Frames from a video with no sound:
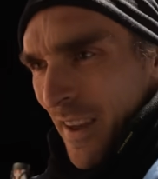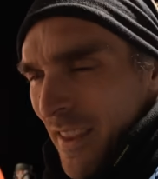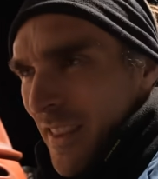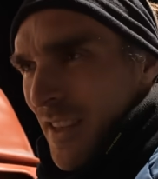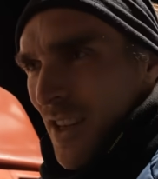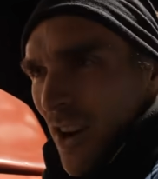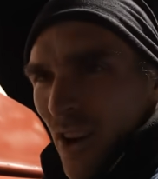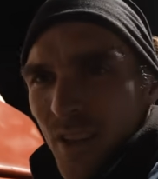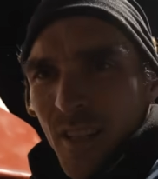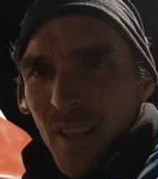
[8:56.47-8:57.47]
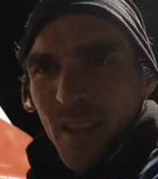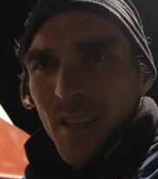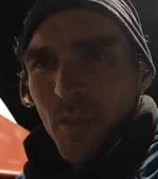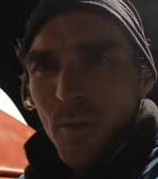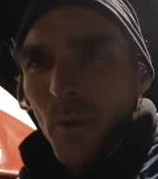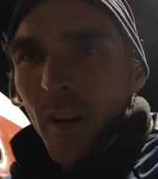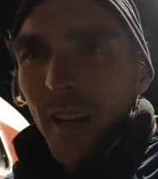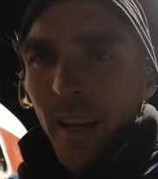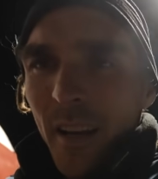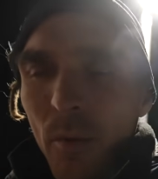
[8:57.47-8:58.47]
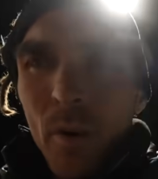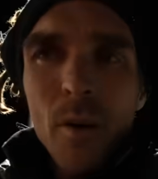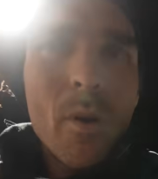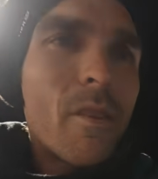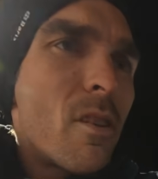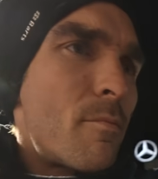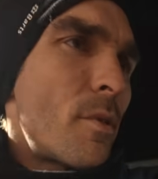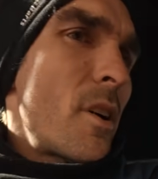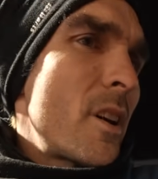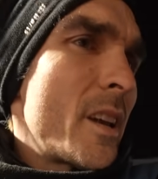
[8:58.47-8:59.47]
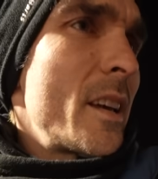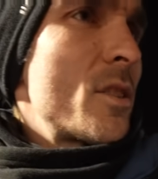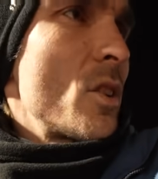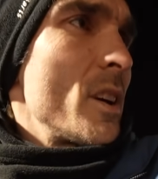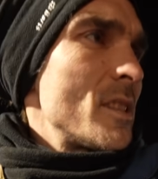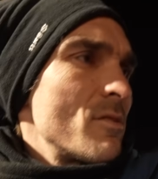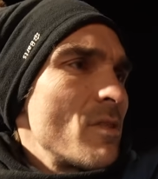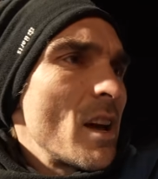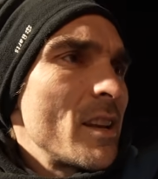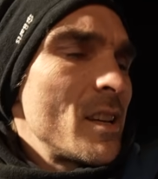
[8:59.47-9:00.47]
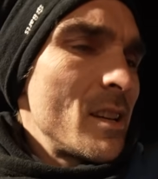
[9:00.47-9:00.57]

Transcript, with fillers: fact that the charger's stopped working again. I wonder whether I've broken it trying to run